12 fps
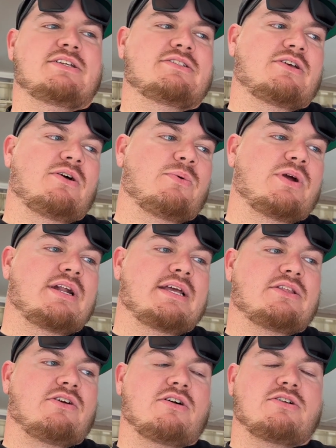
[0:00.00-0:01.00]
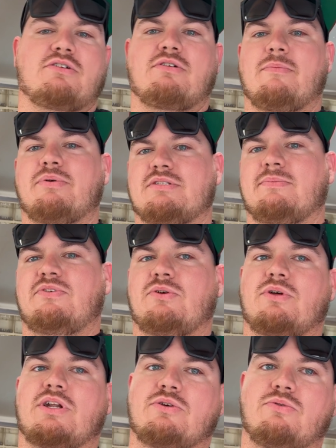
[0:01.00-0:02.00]
So we're gonna get the car around, put some fuel
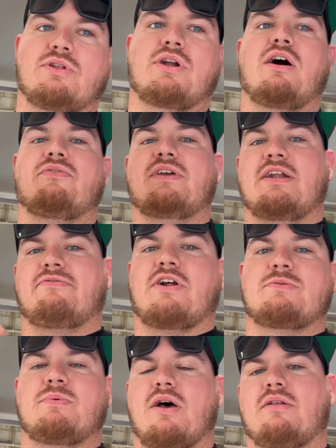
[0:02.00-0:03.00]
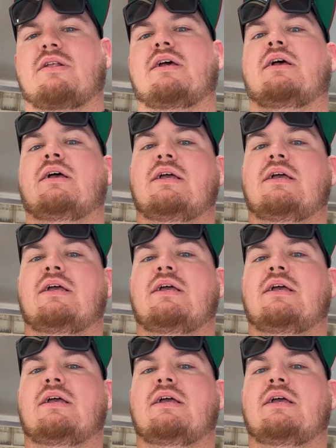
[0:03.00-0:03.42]
in it, cool it off, get a fresh bottle in it,